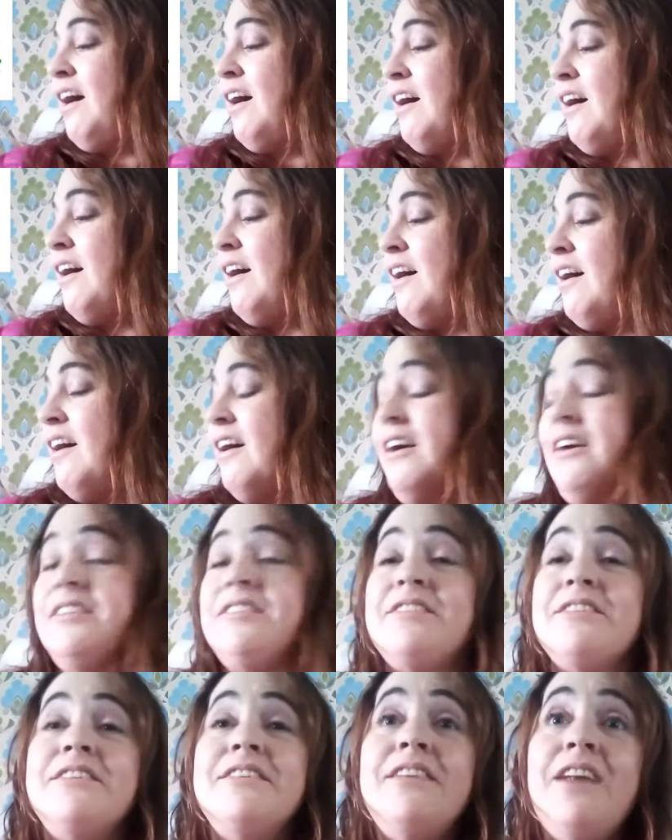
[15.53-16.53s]

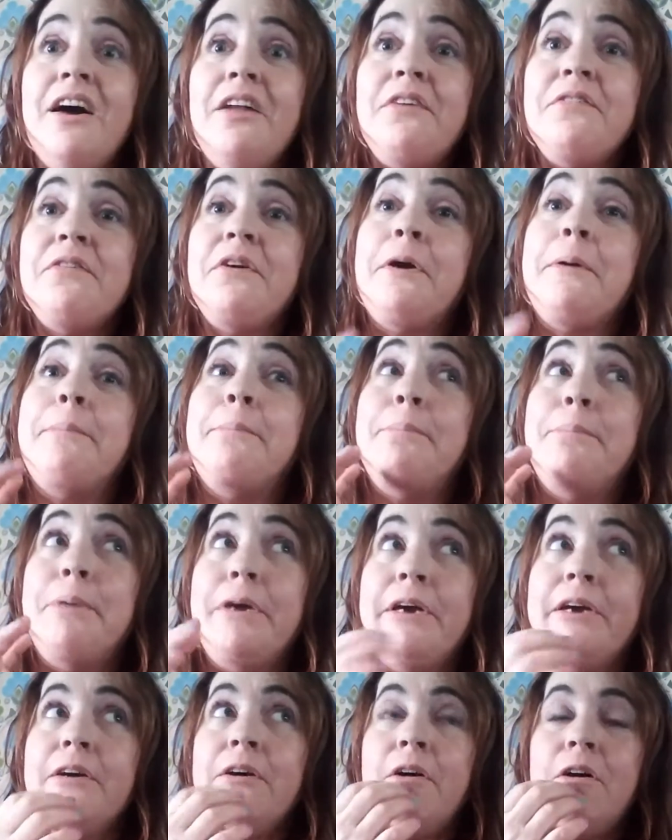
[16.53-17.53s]
It's not a very
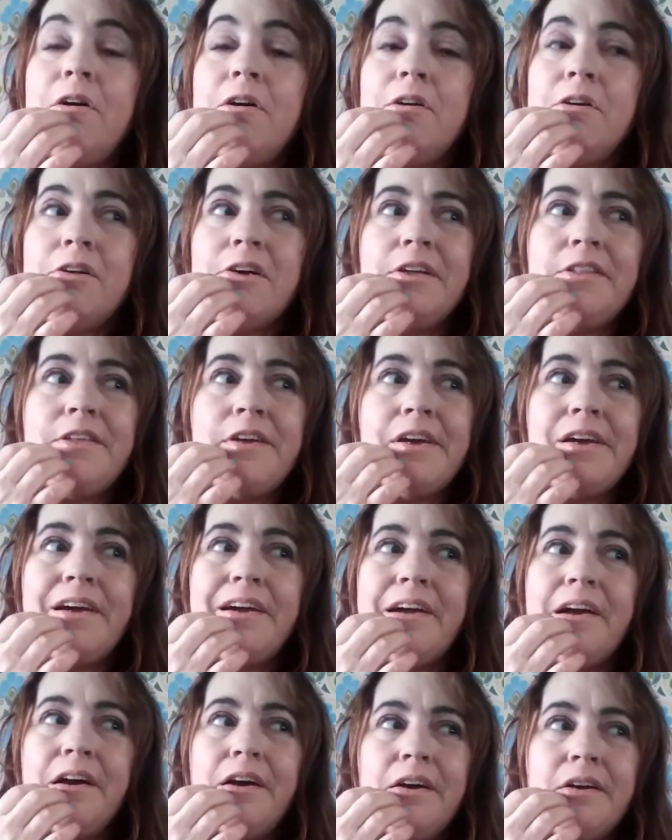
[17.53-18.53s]
big haul. I think
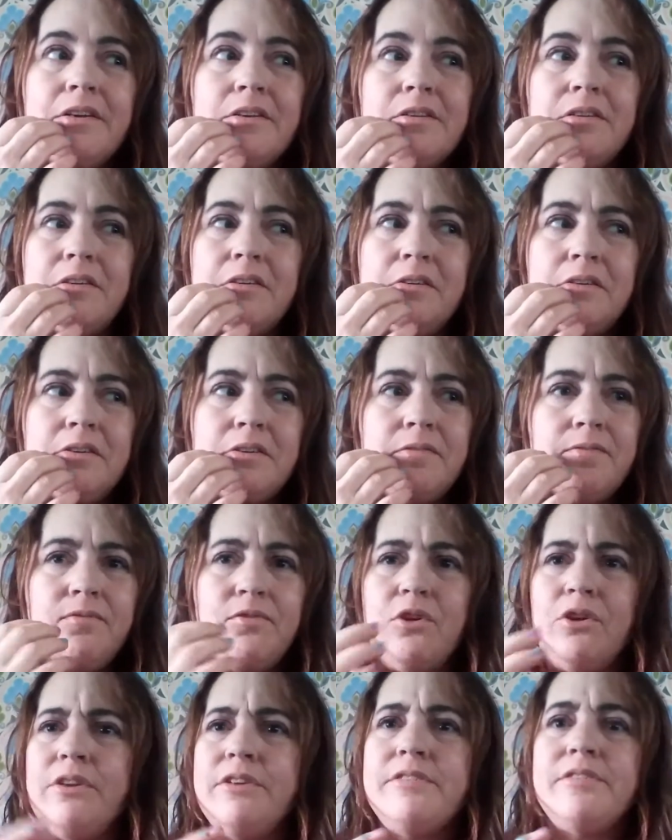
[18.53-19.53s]
I got
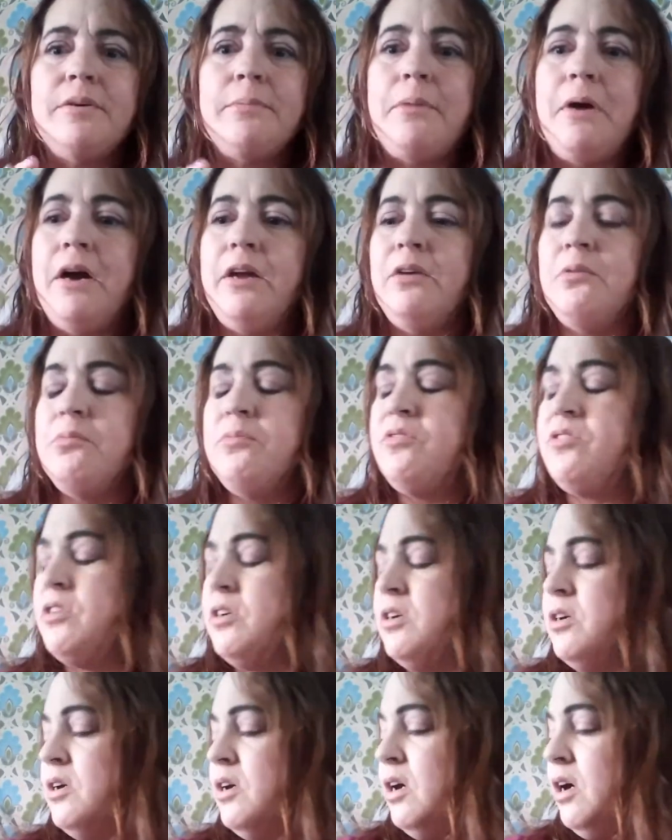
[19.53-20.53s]
30 some
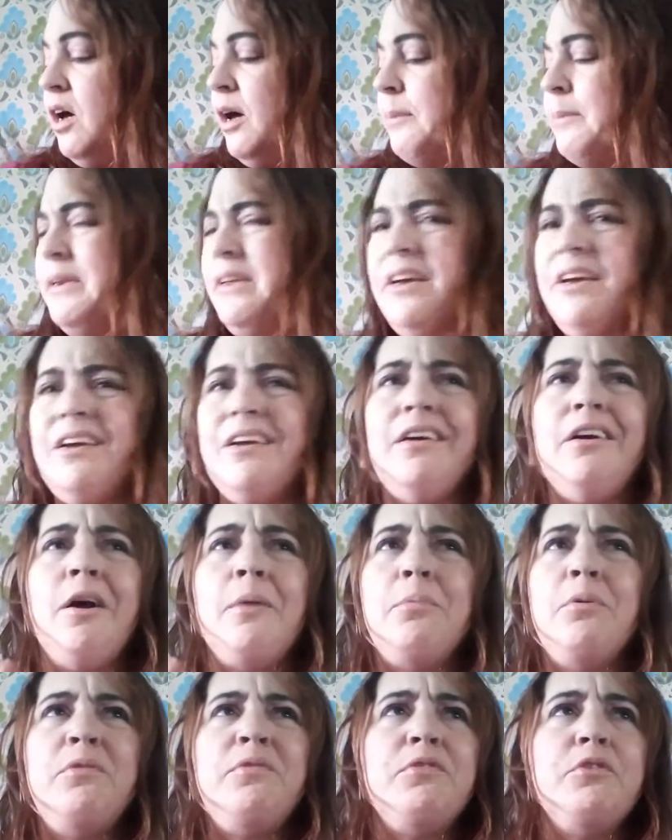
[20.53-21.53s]
items. I did get a
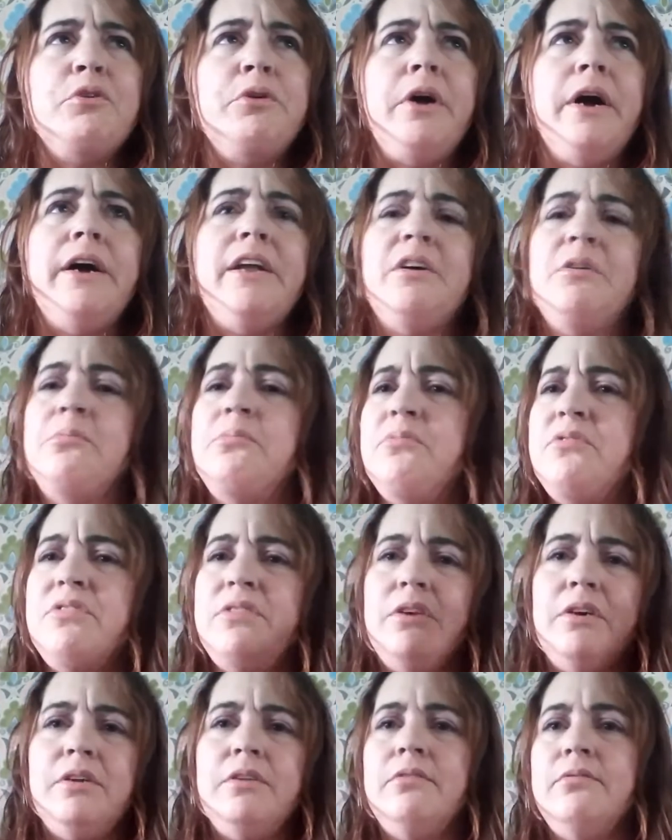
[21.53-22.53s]
couple food
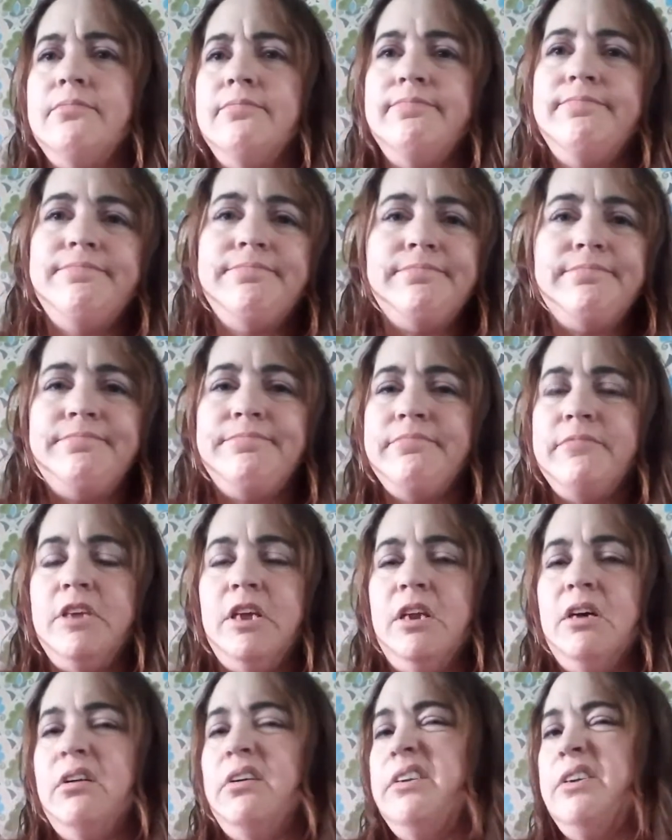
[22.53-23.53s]
items that,
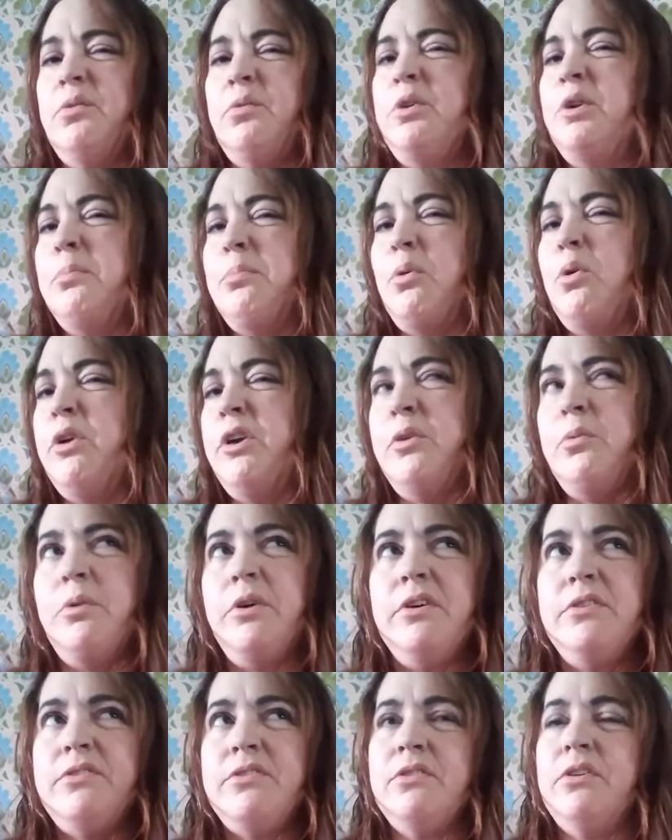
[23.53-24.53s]
you know, I didn't want to bore you
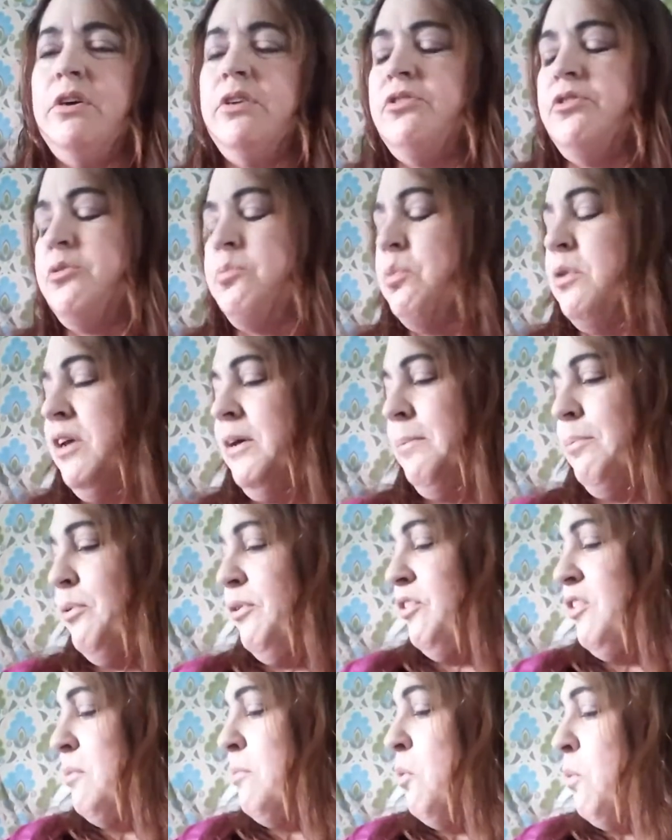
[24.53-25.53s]
with, so I just went ahead and
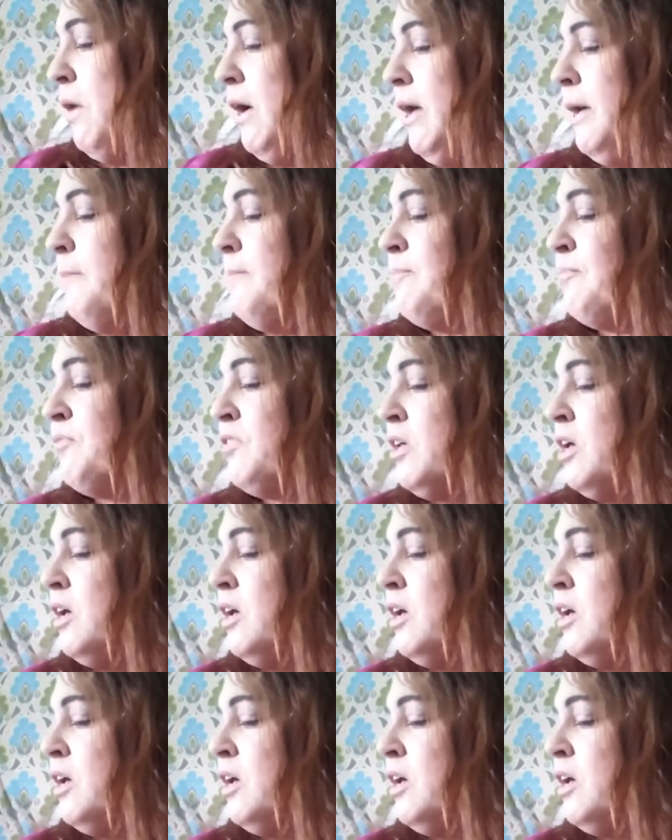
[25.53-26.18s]
put them away.